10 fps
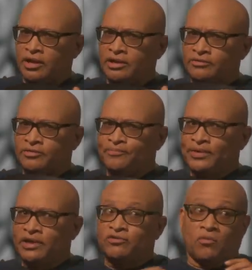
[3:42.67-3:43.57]
And
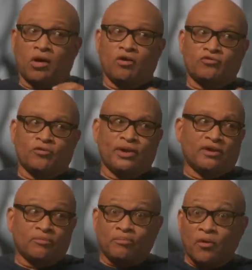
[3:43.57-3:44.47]
its walls are made
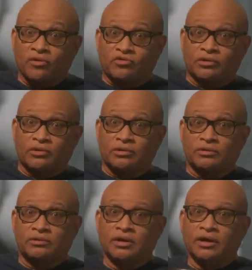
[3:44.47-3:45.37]
of
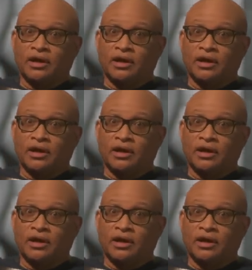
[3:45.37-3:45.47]
abortion,